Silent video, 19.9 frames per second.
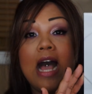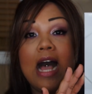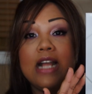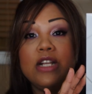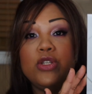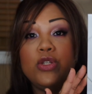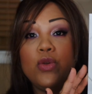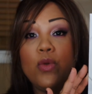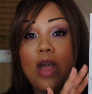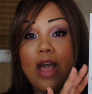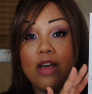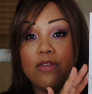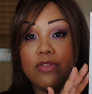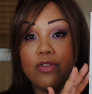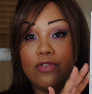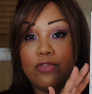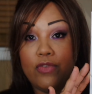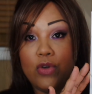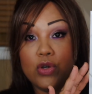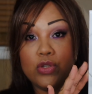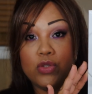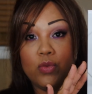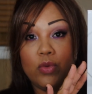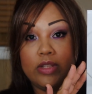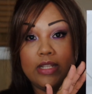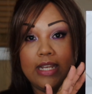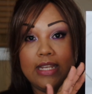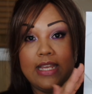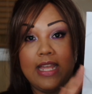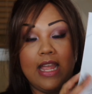I do have the first
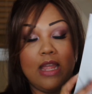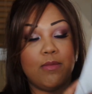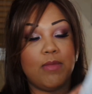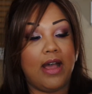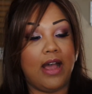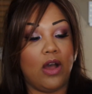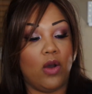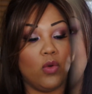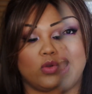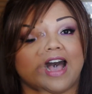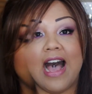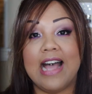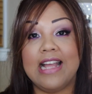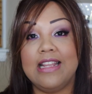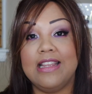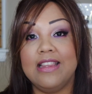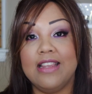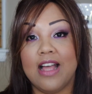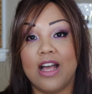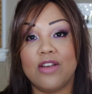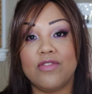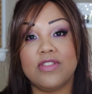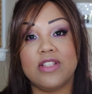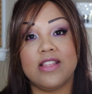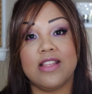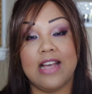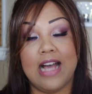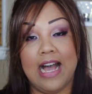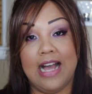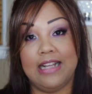one that came out. I
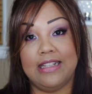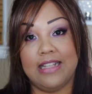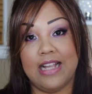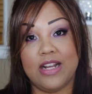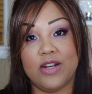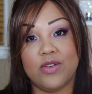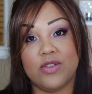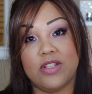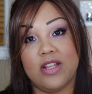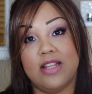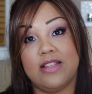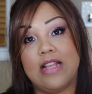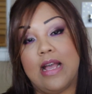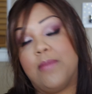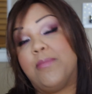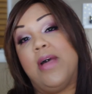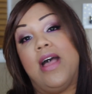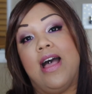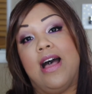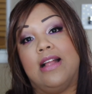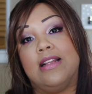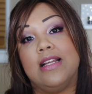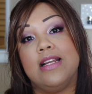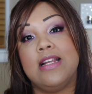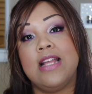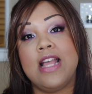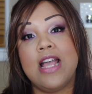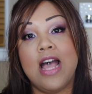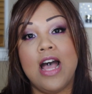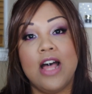loved the highlighters in that palette.